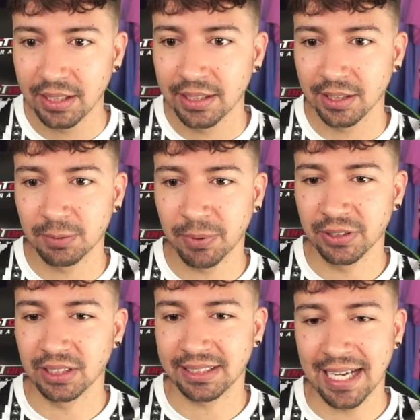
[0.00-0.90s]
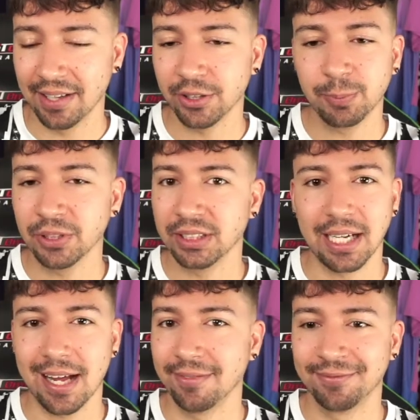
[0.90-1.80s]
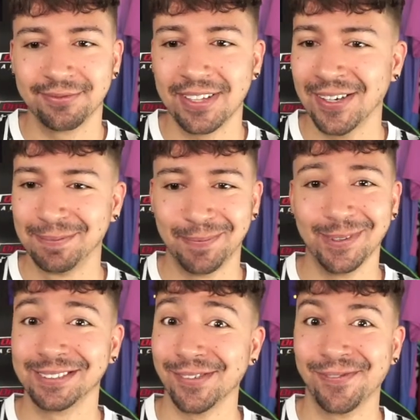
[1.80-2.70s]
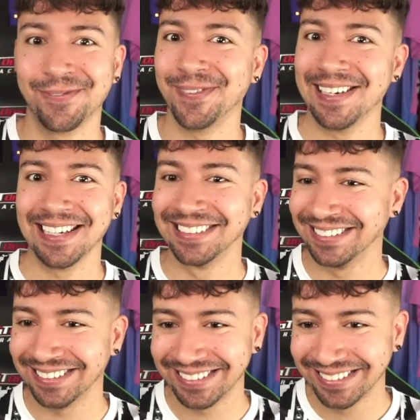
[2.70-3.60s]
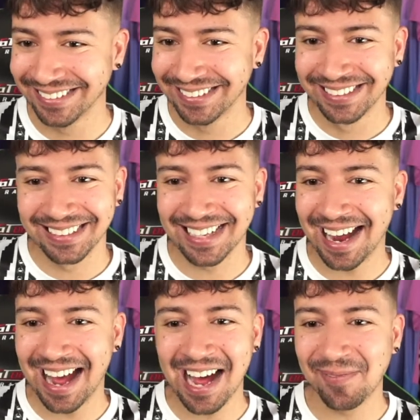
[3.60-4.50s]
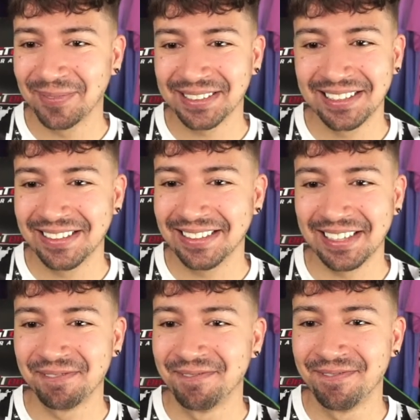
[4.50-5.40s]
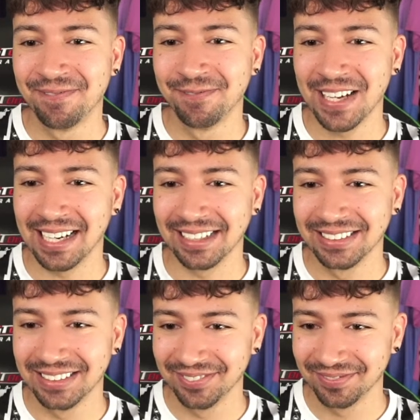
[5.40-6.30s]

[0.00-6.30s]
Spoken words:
Those boots are getting. Those boots are finished. They're absolutely finished.